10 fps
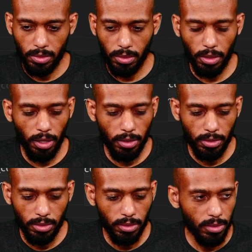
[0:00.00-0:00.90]
Okay,
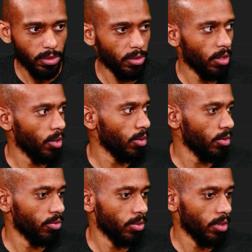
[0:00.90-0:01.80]
so now if
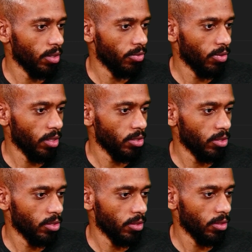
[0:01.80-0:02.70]
we refresh
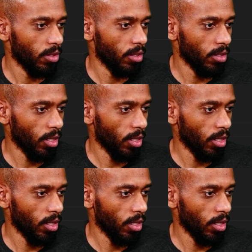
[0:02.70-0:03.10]
the